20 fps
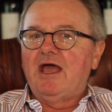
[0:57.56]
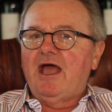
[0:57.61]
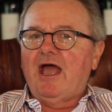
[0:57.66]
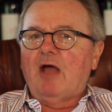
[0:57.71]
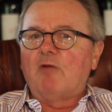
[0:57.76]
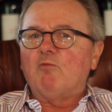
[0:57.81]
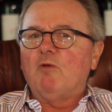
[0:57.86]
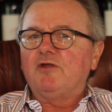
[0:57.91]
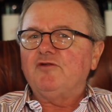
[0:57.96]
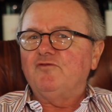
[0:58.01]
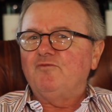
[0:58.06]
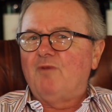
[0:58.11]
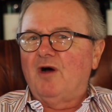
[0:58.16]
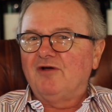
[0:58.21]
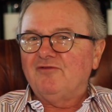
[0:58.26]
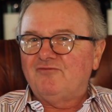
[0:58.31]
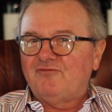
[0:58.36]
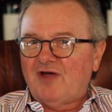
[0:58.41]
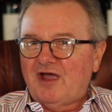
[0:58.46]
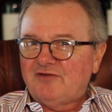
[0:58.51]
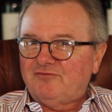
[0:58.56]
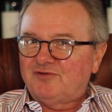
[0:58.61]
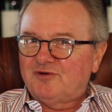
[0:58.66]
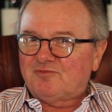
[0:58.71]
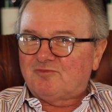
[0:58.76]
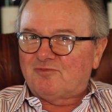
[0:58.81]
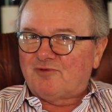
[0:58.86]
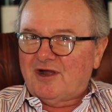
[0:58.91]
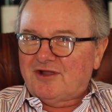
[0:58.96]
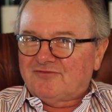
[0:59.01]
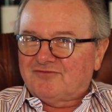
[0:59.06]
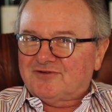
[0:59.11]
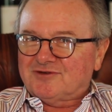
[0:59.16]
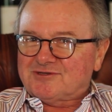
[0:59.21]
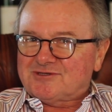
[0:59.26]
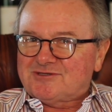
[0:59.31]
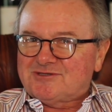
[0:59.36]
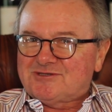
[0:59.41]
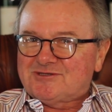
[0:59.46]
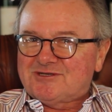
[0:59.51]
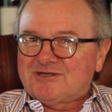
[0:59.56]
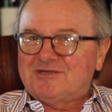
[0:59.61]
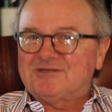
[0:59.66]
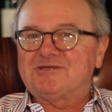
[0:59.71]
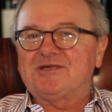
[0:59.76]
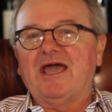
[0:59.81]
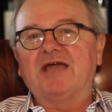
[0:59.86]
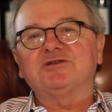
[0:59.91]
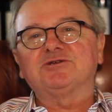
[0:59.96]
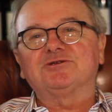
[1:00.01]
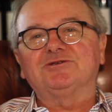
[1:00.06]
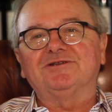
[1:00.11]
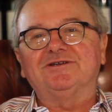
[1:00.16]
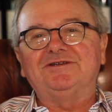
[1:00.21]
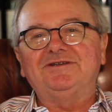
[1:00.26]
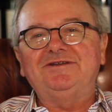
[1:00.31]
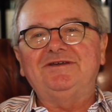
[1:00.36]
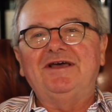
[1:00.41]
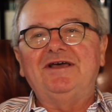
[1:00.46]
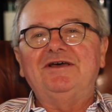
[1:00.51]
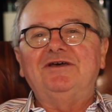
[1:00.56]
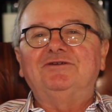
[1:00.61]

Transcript: And one of my favourite breakfasts is actually